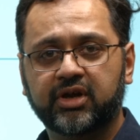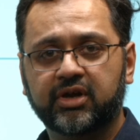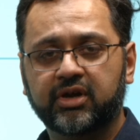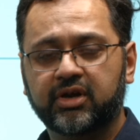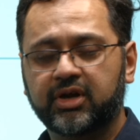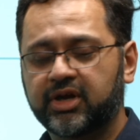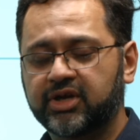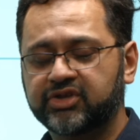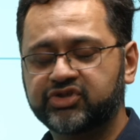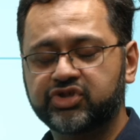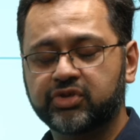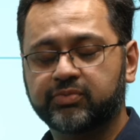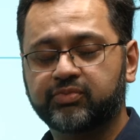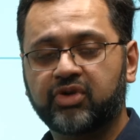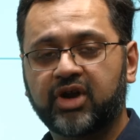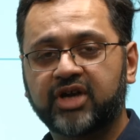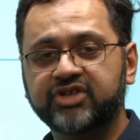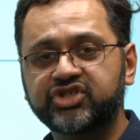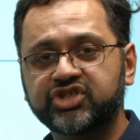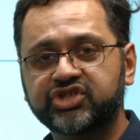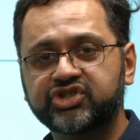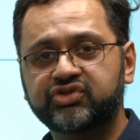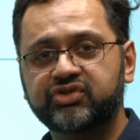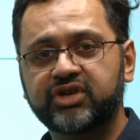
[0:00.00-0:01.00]
as your
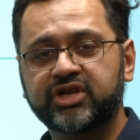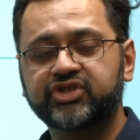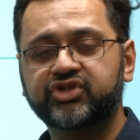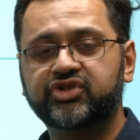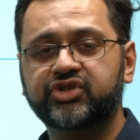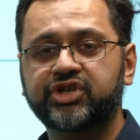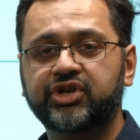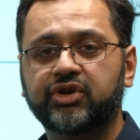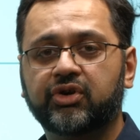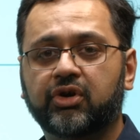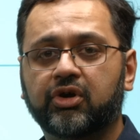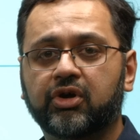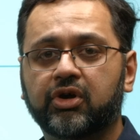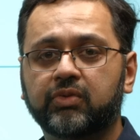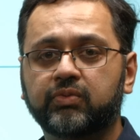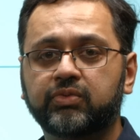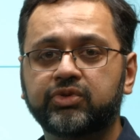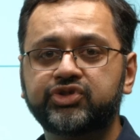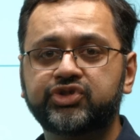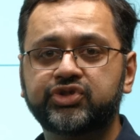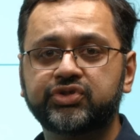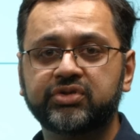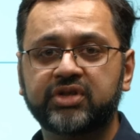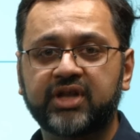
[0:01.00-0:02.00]
project directory, or
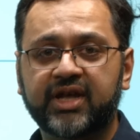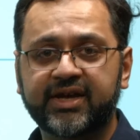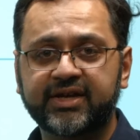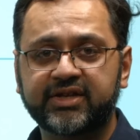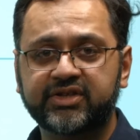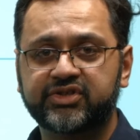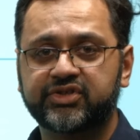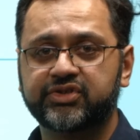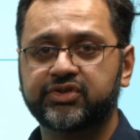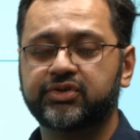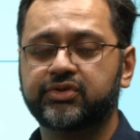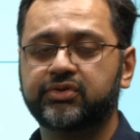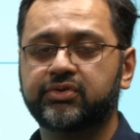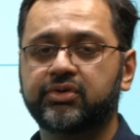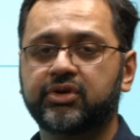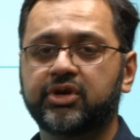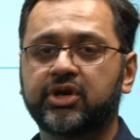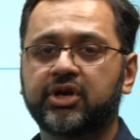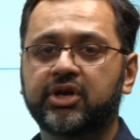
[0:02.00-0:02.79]
would you like to